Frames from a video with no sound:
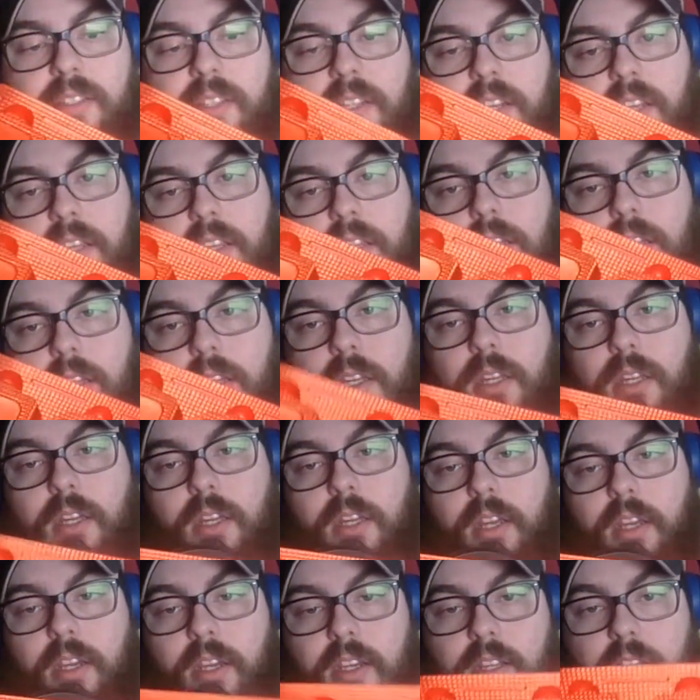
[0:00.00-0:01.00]
in it,
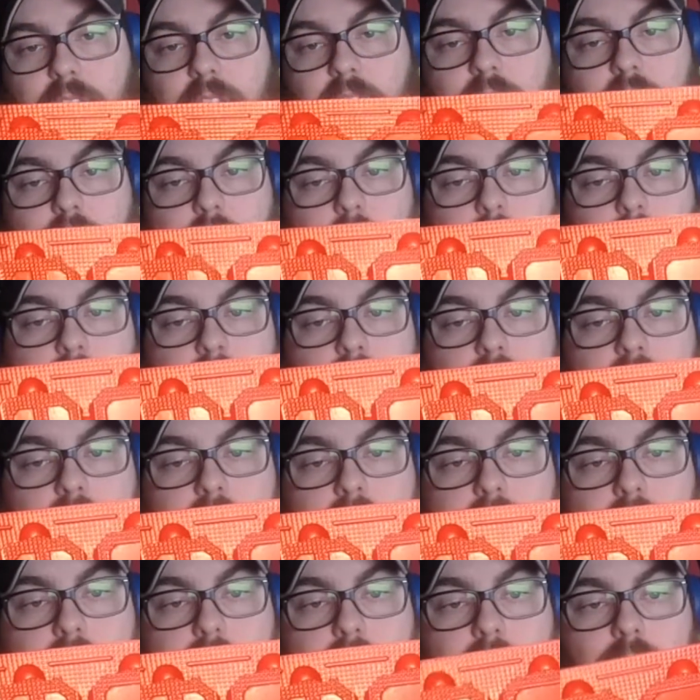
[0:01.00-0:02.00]
and then
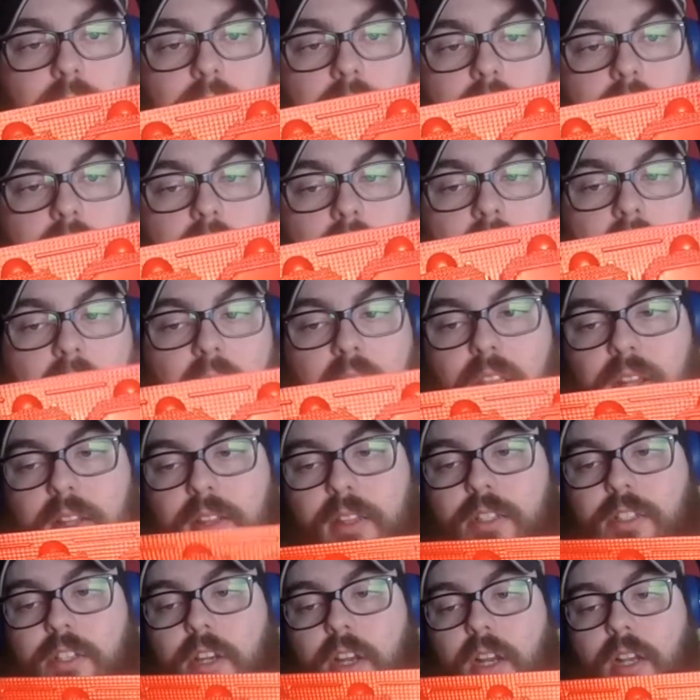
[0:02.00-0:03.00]
once I ate the
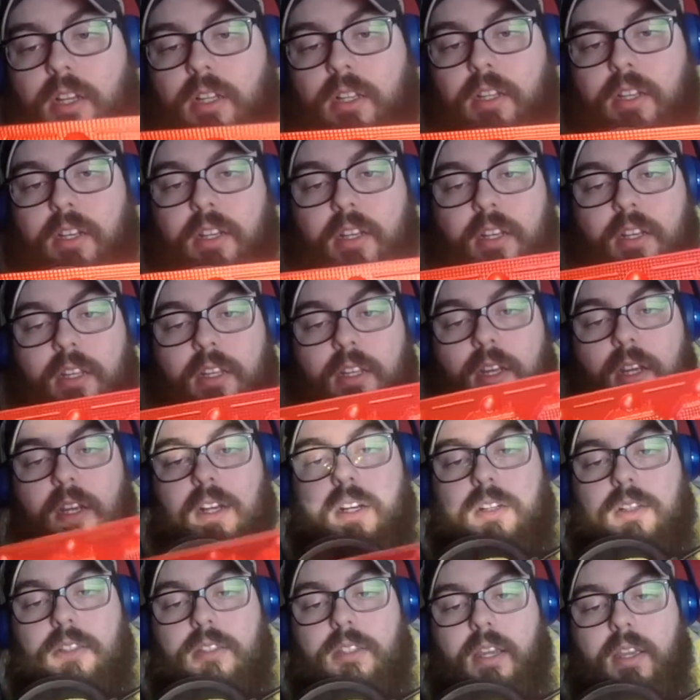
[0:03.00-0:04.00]
chocolate in it, I
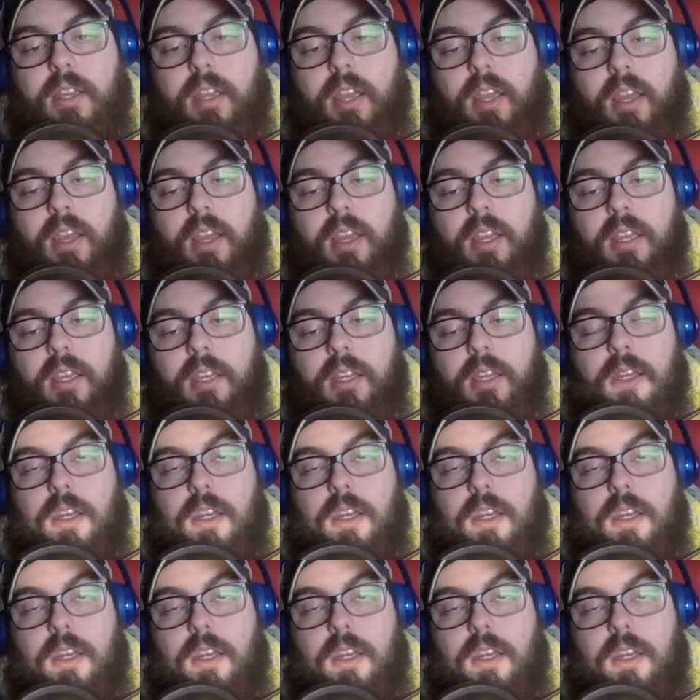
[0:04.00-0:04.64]
was like, hey,